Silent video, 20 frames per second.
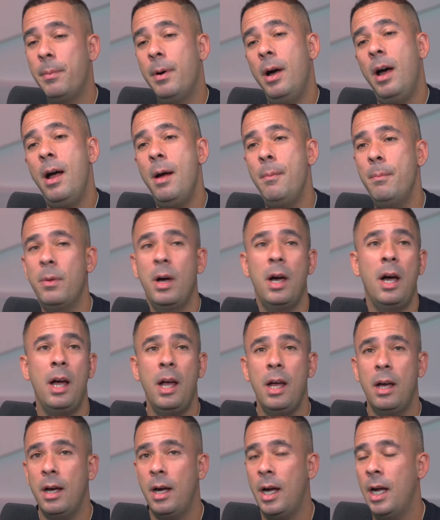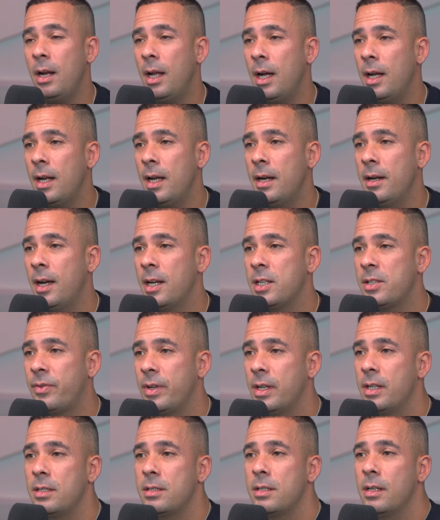But I like nice
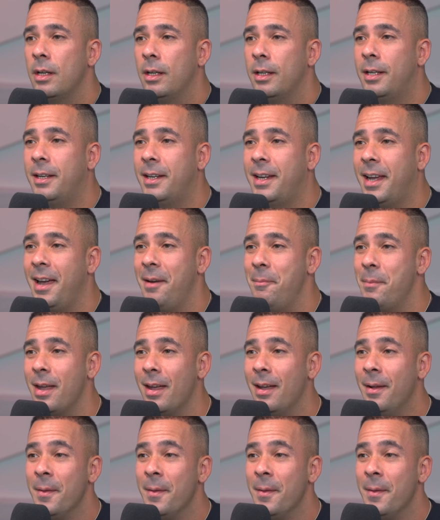things. You get me?